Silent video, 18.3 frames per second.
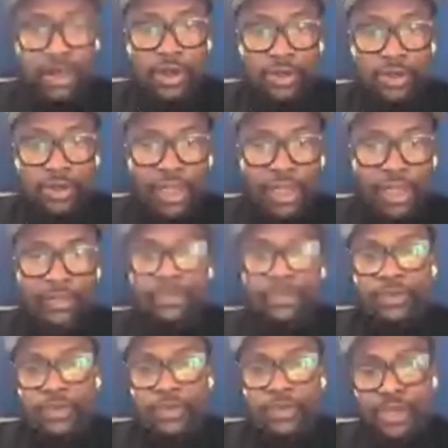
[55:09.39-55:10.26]
Come on
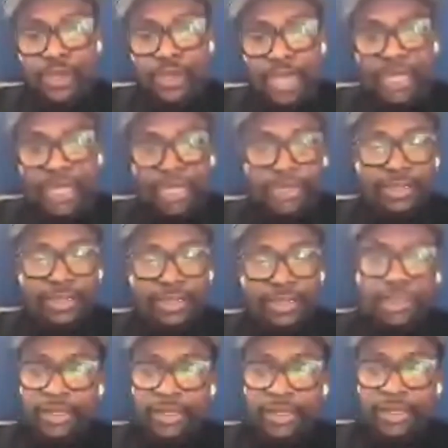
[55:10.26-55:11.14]
in. Somebody's gonna take your
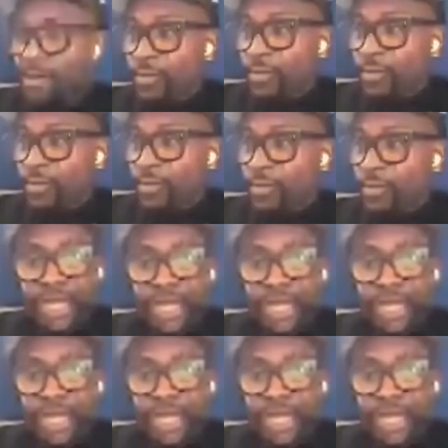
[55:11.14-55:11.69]
hair and makeup.